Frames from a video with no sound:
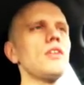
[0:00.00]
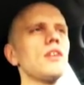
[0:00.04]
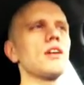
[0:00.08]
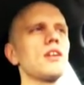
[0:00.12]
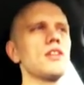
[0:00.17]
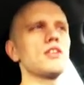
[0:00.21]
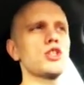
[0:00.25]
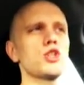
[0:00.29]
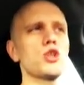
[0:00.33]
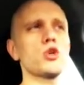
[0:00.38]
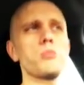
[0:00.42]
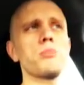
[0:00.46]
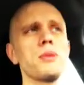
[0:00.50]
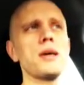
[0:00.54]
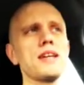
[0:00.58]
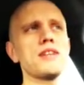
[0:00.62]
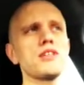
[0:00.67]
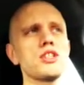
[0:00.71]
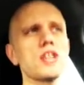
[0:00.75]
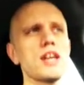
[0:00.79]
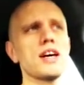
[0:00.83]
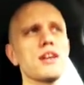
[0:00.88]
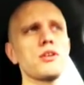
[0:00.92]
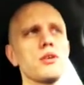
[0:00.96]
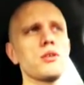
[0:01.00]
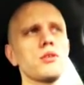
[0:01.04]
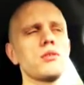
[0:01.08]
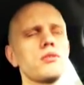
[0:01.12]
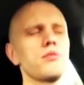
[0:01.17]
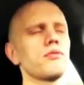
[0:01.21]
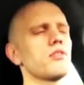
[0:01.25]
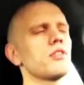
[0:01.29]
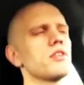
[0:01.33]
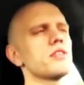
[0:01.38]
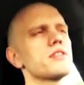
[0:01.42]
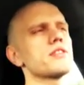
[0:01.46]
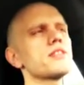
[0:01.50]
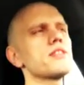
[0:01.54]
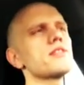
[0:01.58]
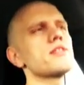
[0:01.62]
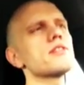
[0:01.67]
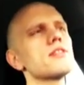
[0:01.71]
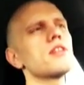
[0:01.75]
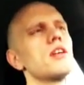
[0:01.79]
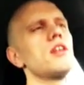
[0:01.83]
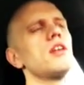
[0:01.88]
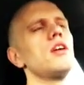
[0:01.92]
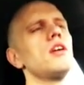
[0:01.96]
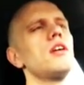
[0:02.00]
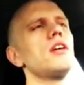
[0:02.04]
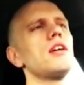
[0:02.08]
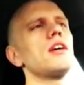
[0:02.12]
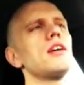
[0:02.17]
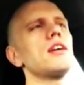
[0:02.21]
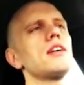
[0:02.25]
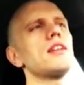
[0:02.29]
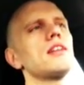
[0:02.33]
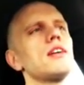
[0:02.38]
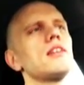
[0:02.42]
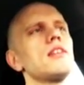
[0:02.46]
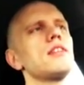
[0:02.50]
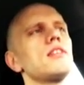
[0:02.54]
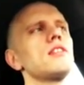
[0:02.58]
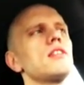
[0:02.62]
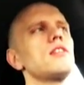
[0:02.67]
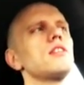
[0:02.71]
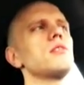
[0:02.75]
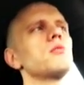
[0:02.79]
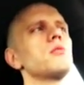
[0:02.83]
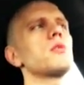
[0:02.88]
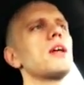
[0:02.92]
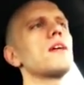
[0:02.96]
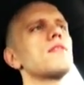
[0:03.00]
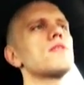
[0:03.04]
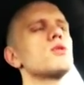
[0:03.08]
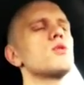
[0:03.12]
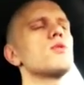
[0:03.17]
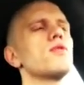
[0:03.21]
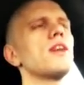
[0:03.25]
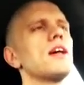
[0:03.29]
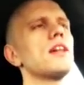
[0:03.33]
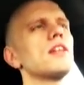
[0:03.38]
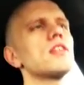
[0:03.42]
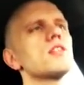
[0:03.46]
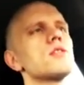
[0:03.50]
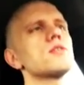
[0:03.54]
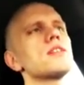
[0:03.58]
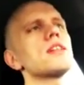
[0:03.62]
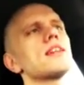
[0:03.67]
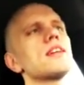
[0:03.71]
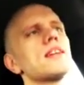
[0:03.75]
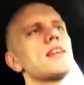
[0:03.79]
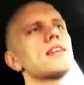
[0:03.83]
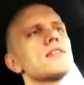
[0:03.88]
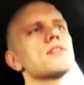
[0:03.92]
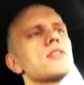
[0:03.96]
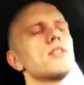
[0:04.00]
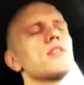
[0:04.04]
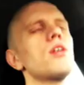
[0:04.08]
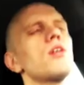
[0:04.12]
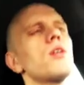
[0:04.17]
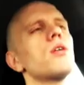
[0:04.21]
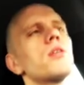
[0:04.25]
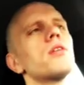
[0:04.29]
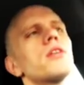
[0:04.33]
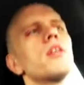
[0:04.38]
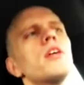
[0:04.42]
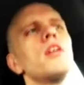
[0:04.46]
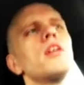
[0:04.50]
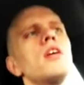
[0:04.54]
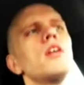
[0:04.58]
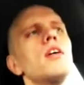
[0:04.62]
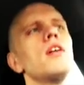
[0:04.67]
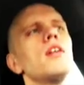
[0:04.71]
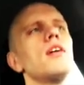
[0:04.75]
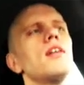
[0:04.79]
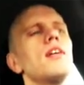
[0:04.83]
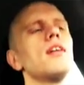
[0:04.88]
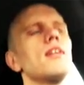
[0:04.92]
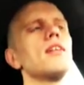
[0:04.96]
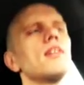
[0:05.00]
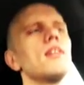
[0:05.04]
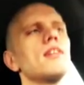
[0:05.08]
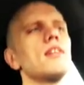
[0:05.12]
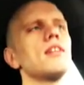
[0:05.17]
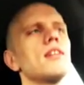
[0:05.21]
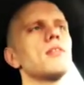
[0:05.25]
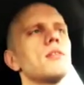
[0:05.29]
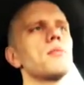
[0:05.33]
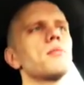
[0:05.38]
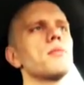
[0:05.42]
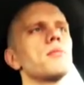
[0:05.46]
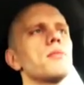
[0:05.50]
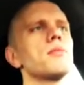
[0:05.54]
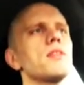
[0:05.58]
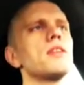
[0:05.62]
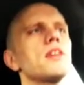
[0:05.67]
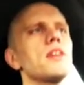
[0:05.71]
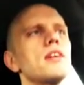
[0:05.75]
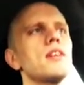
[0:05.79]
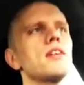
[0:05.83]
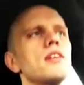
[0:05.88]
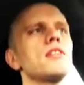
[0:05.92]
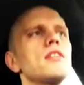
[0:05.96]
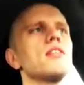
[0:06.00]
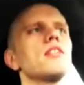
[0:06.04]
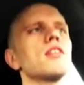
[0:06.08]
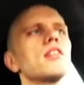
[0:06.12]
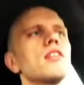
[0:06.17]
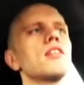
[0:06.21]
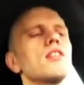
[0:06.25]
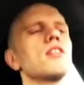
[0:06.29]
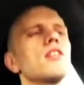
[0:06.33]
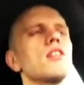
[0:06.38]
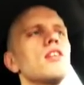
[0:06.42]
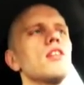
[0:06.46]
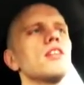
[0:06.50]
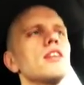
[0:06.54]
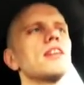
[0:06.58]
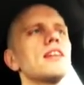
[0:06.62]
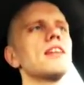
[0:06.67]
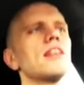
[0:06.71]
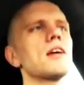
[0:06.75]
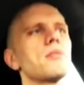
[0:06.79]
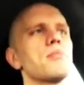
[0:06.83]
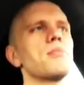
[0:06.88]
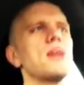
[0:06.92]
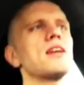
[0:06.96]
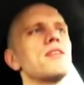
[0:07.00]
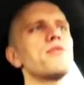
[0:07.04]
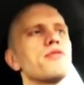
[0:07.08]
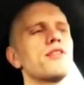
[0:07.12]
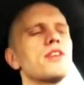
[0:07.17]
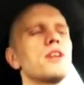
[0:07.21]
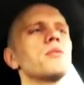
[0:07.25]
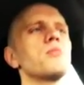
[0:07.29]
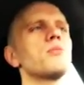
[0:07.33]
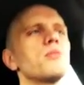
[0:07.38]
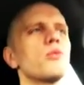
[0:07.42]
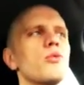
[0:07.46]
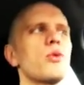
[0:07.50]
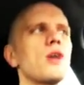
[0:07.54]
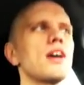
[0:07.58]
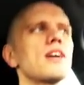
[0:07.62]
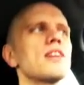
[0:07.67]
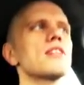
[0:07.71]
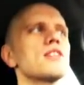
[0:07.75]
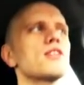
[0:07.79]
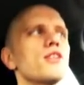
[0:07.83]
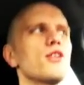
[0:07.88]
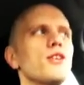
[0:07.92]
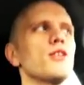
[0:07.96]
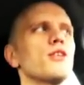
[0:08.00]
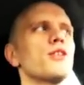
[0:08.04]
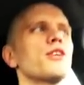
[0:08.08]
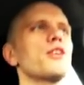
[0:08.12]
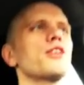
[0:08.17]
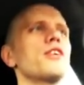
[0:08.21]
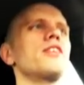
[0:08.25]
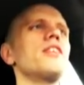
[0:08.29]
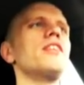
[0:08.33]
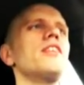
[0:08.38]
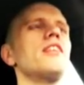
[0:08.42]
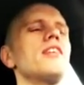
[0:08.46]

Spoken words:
it should paint shadow, for instance, and then you would have two values like yes and no. Then calling like paint frame rect color